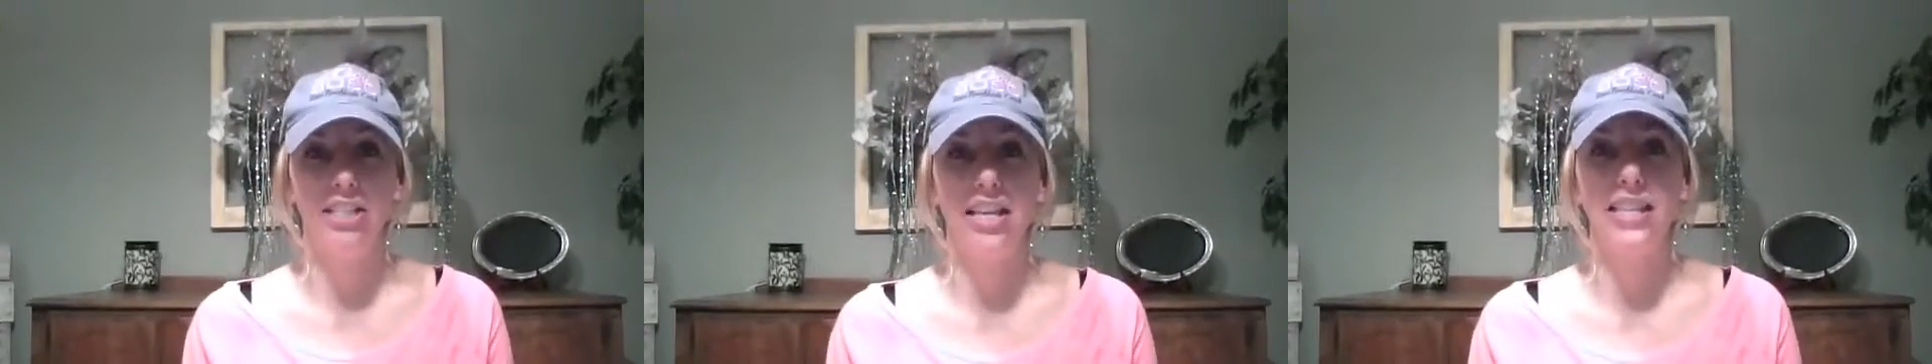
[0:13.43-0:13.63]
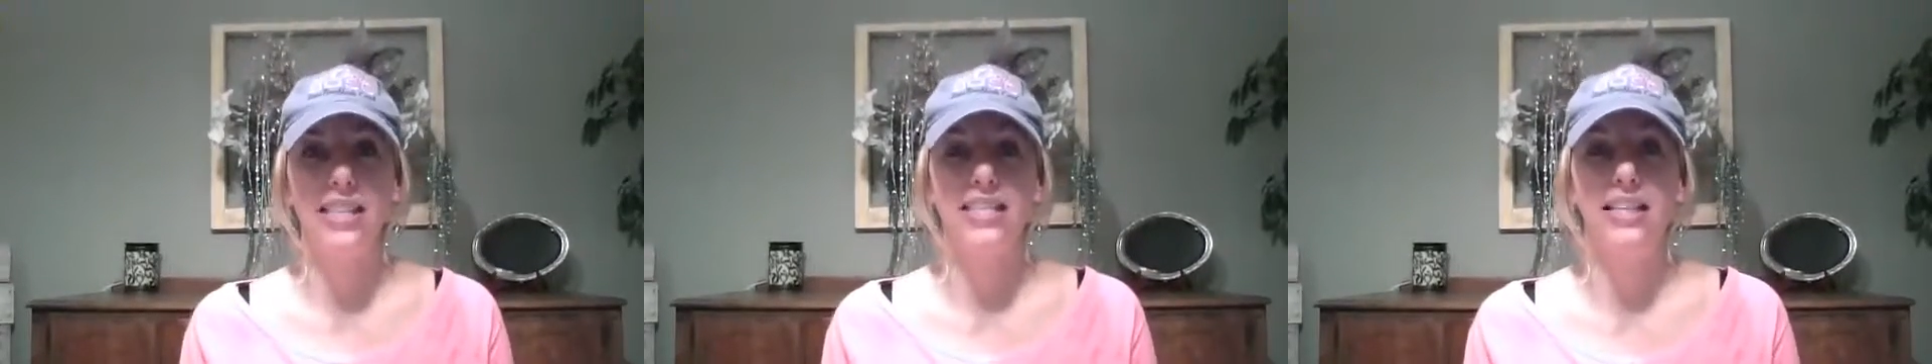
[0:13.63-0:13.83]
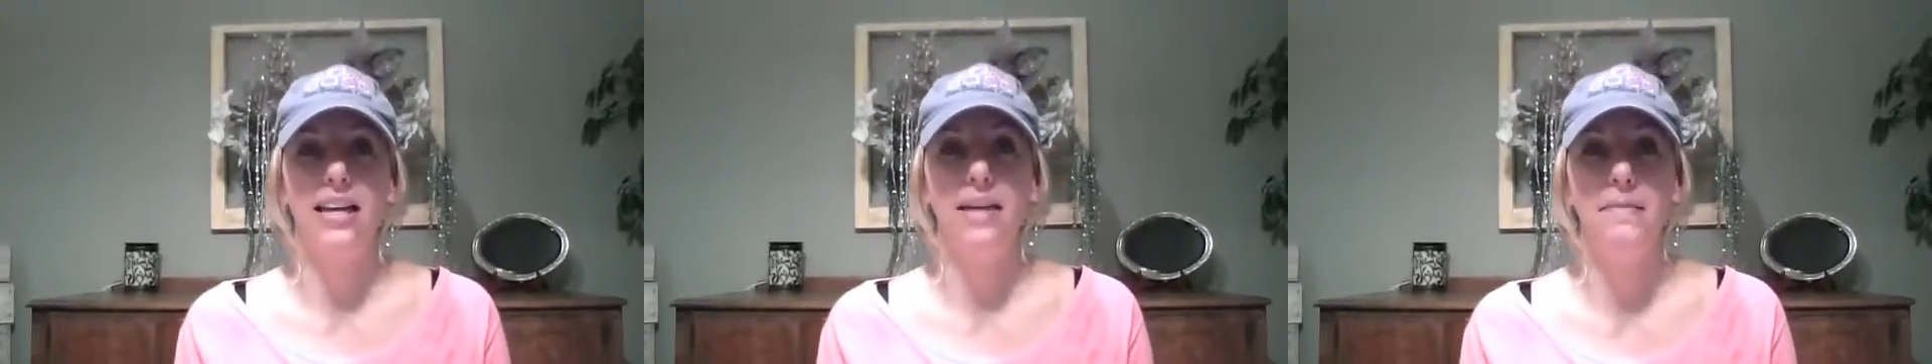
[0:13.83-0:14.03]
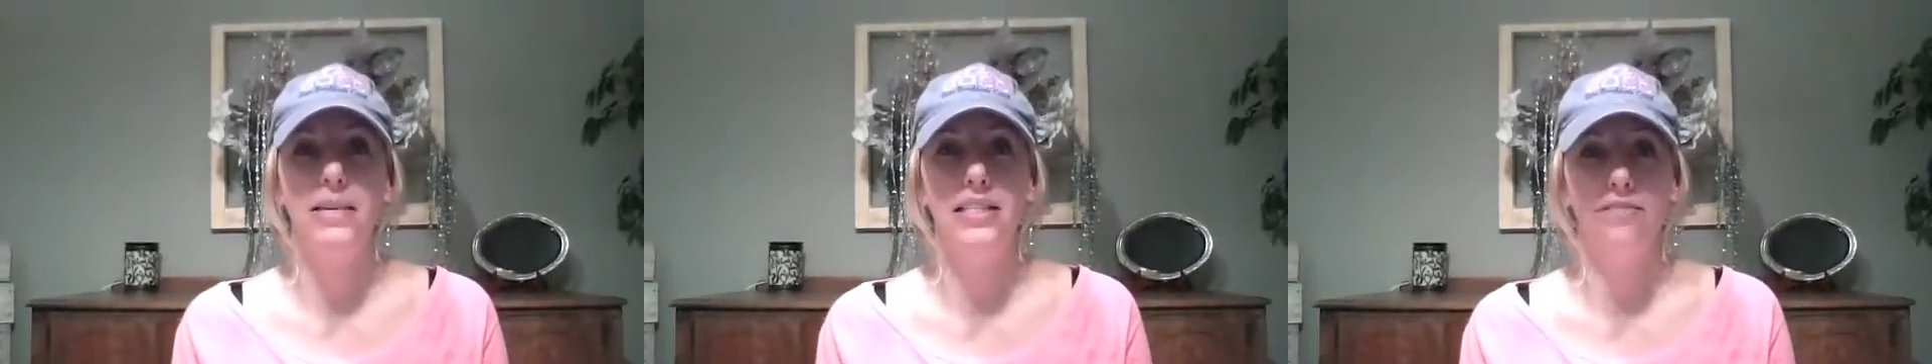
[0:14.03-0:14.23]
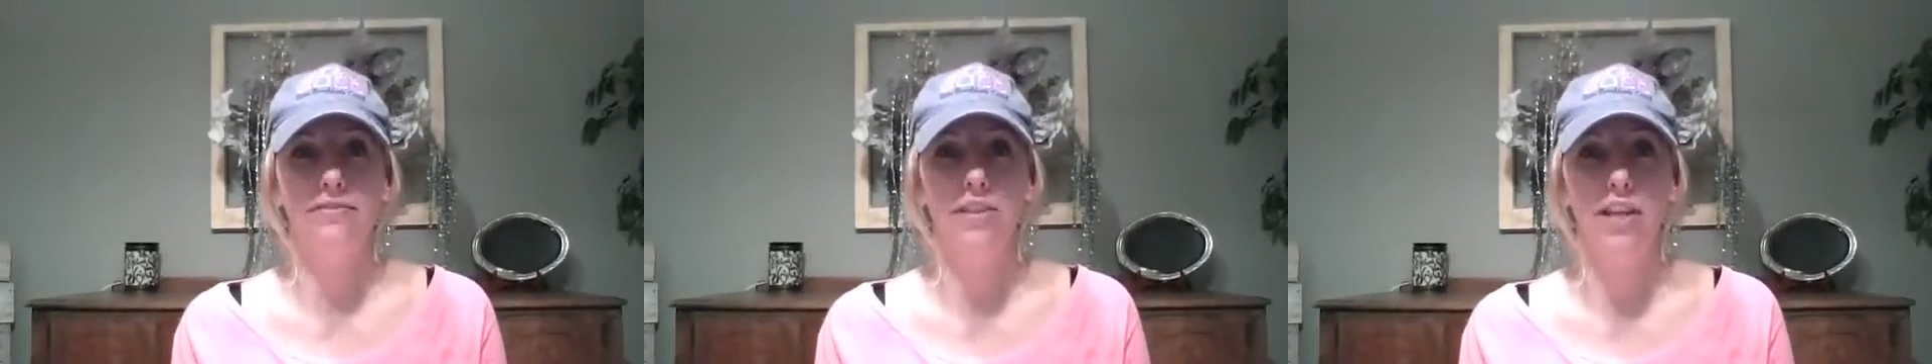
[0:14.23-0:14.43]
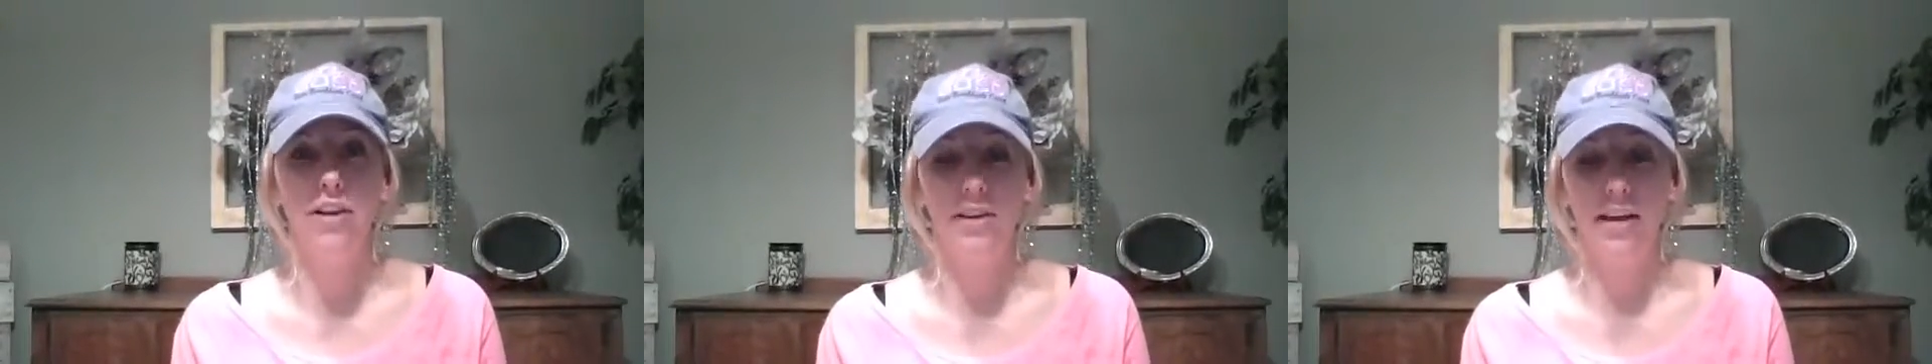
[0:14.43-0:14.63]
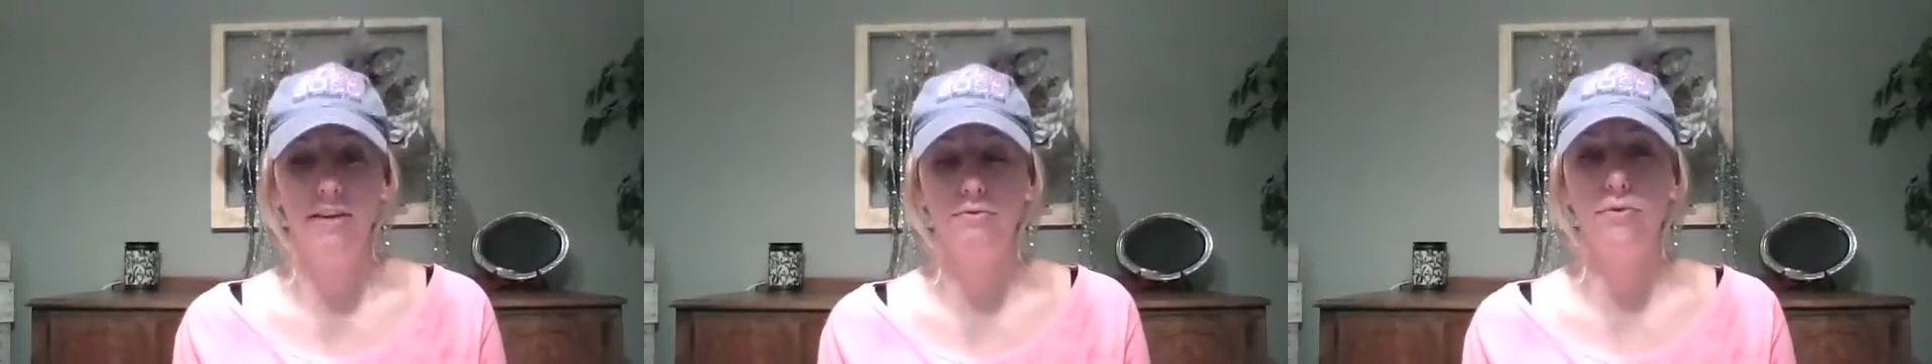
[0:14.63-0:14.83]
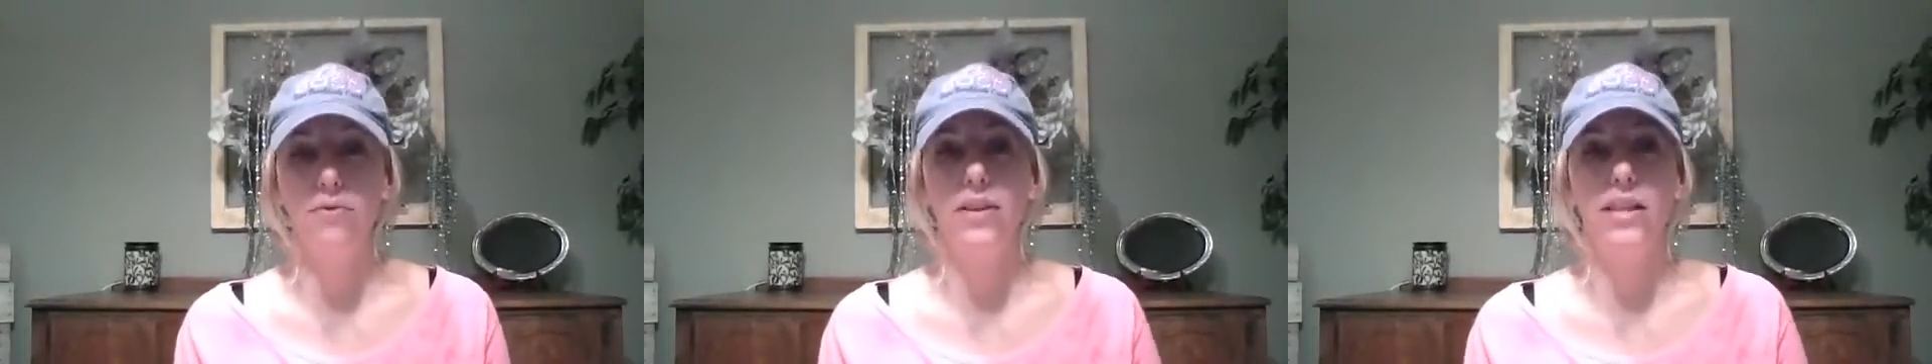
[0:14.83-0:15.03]
Like the time has flown. I
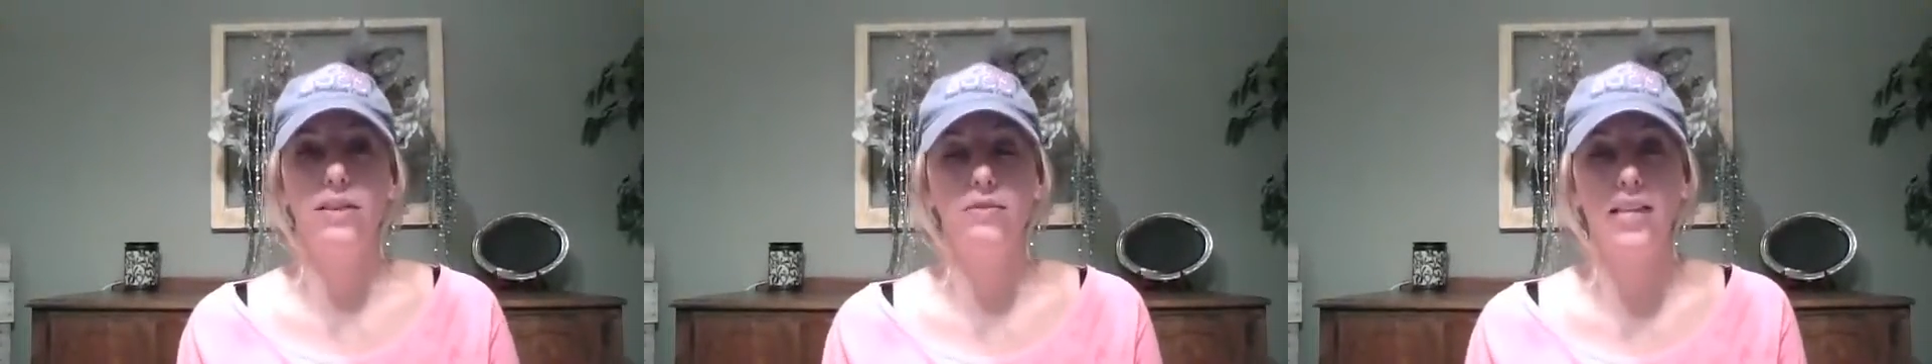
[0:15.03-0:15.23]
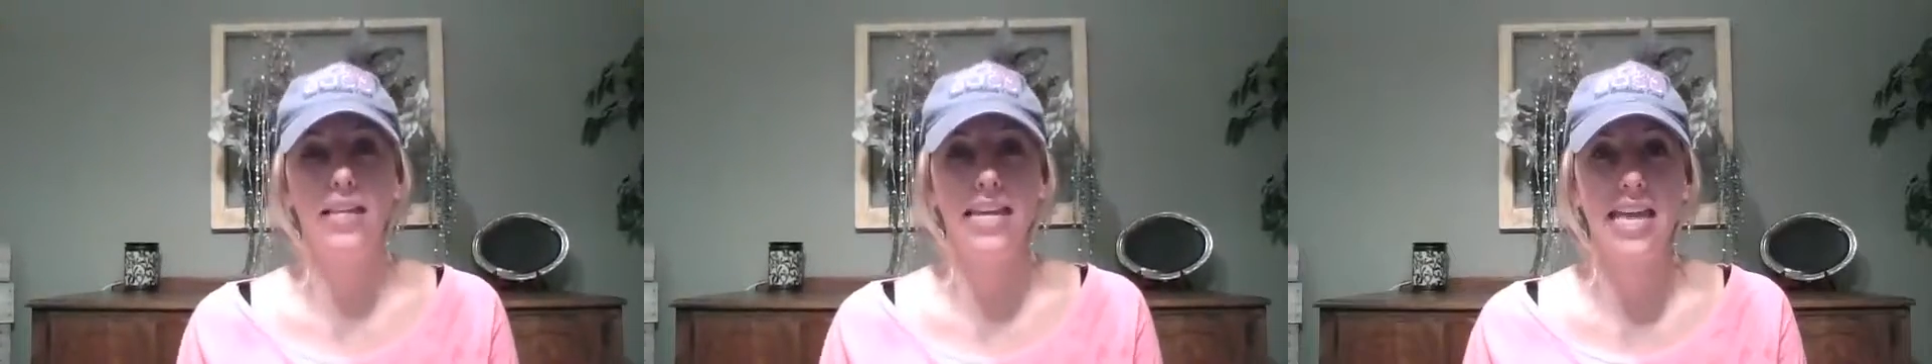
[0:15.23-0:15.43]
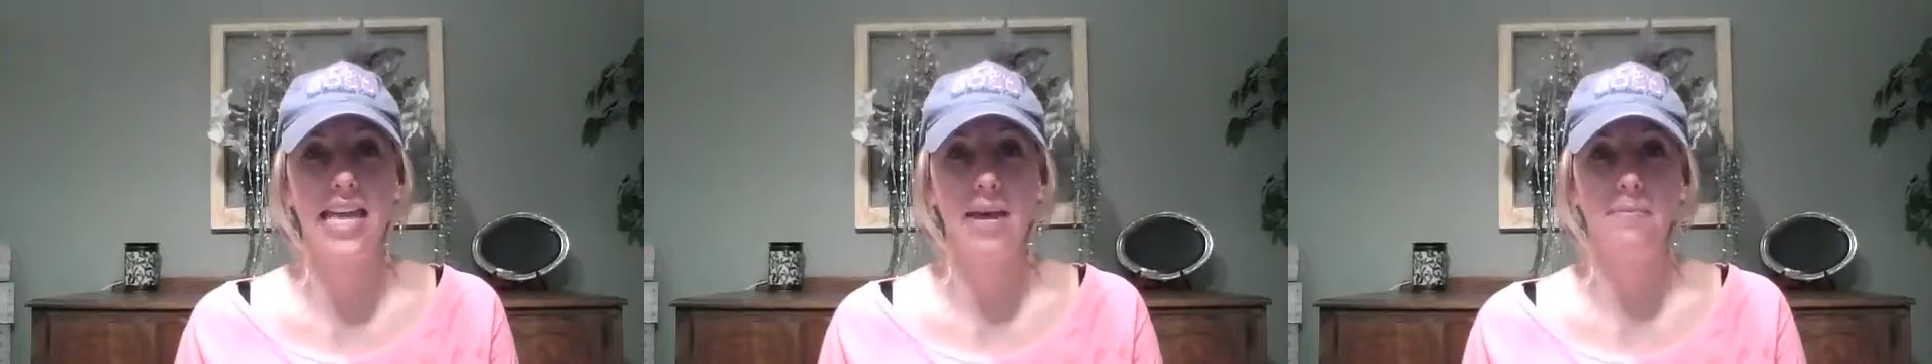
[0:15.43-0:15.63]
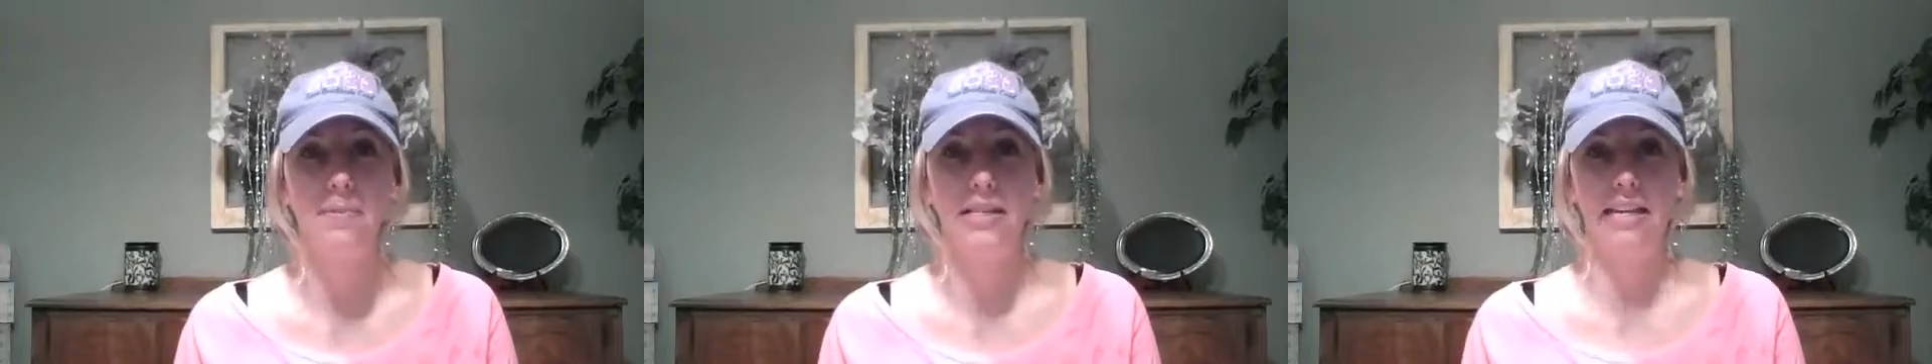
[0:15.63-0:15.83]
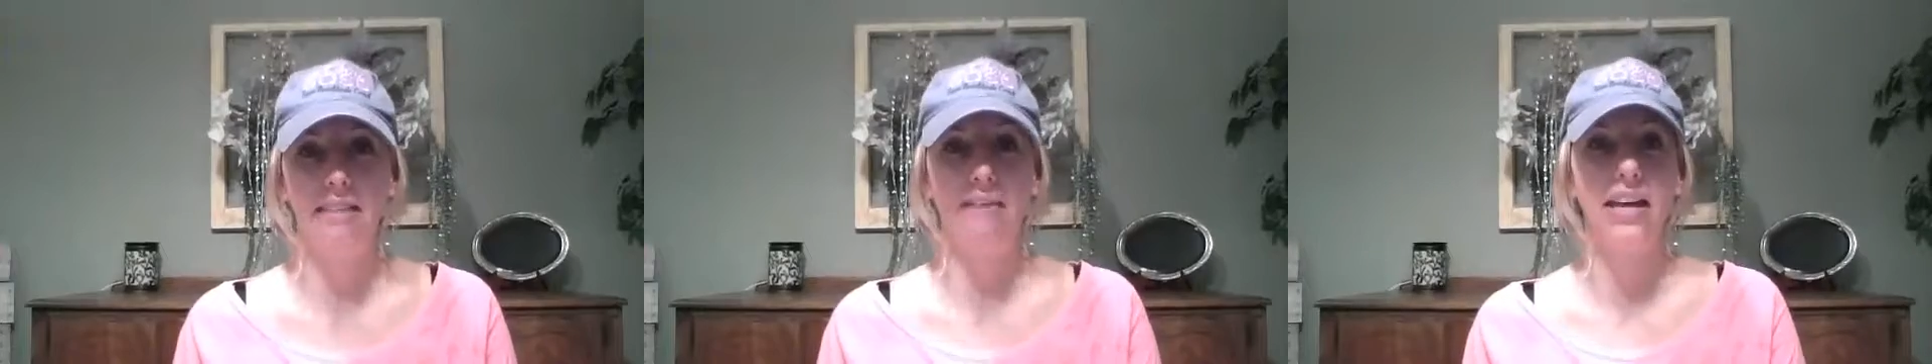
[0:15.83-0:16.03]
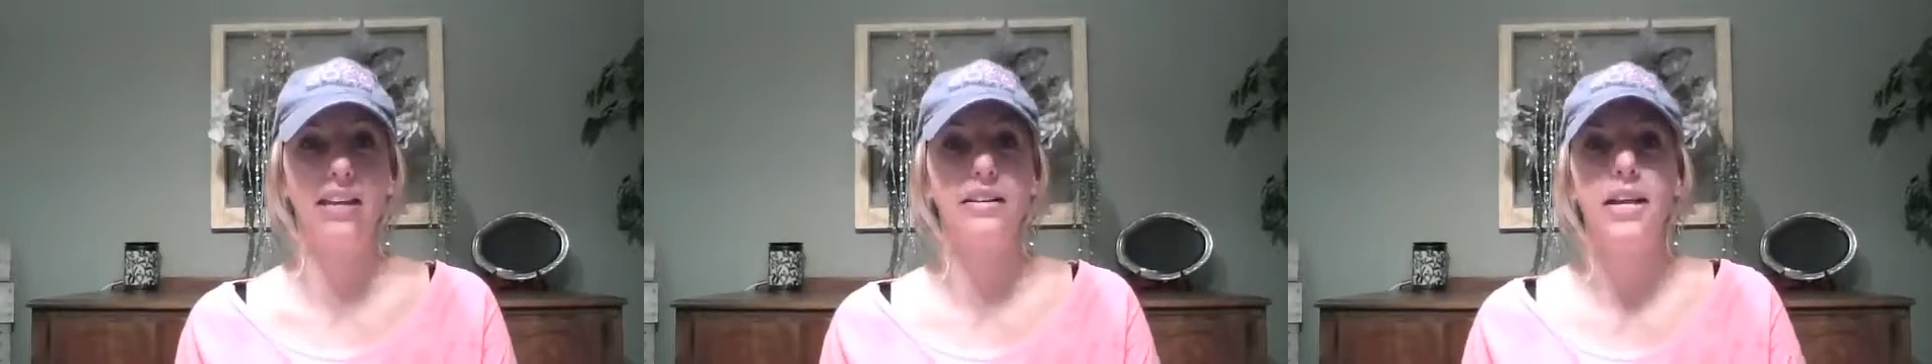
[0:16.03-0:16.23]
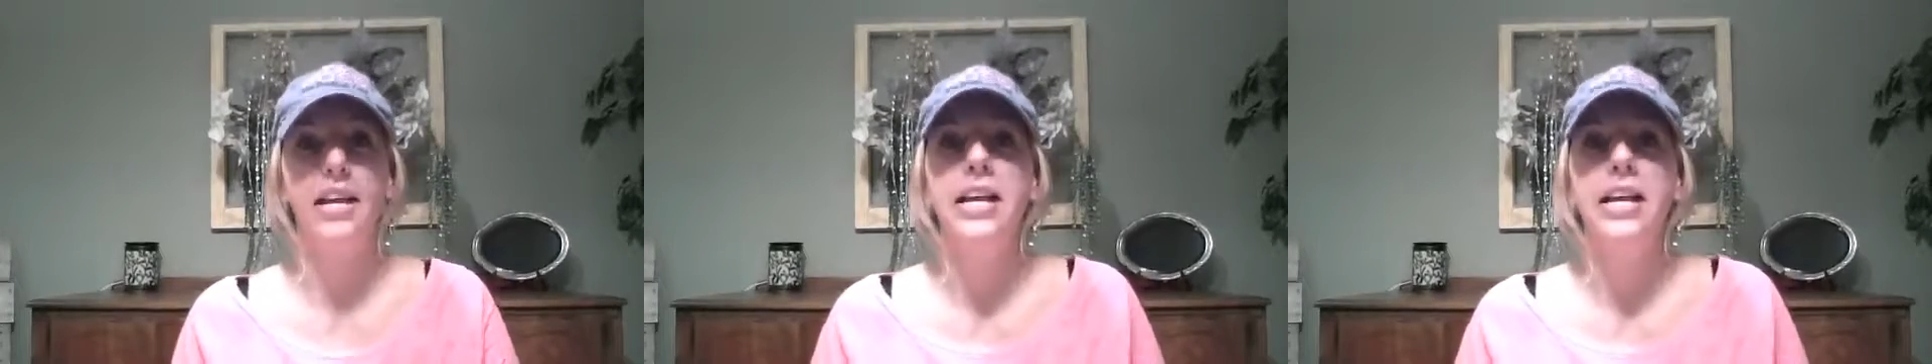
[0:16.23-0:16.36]
really can't believe it.